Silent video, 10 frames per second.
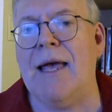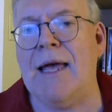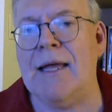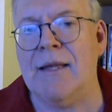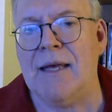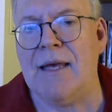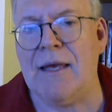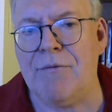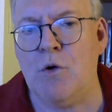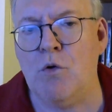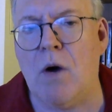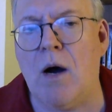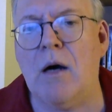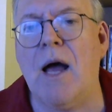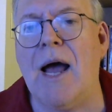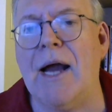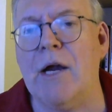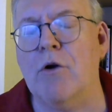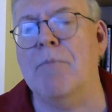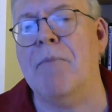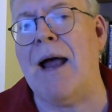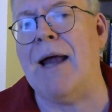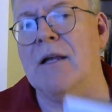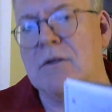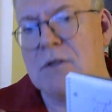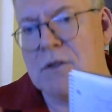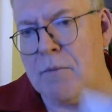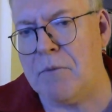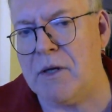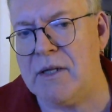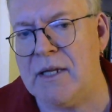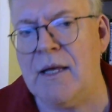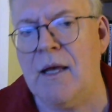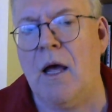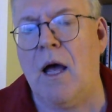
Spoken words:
And if you are hired by somebody